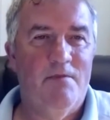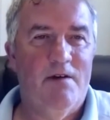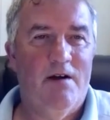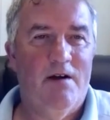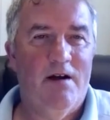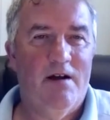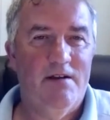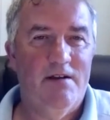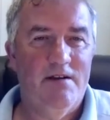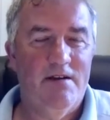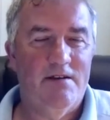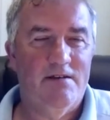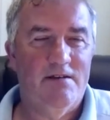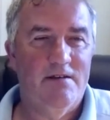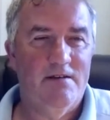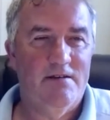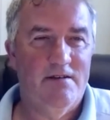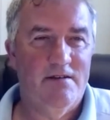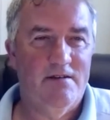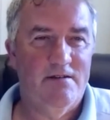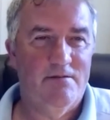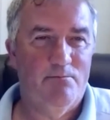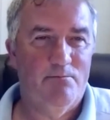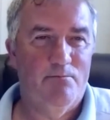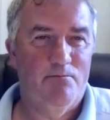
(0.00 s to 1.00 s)
And yet it
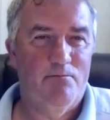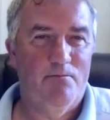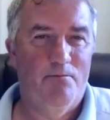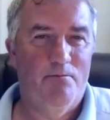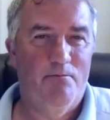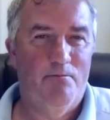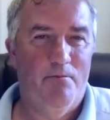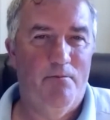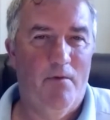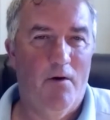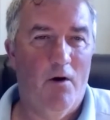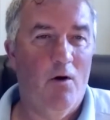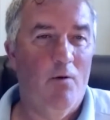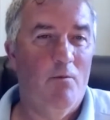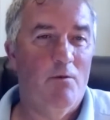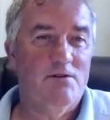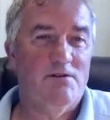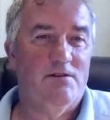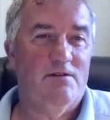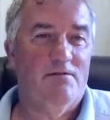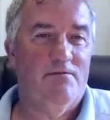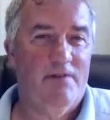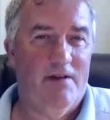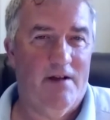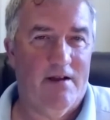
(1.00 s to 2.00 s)
is
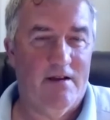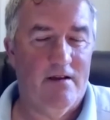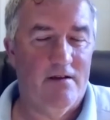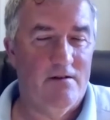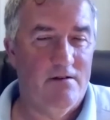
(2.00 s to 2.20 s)
almost a fact.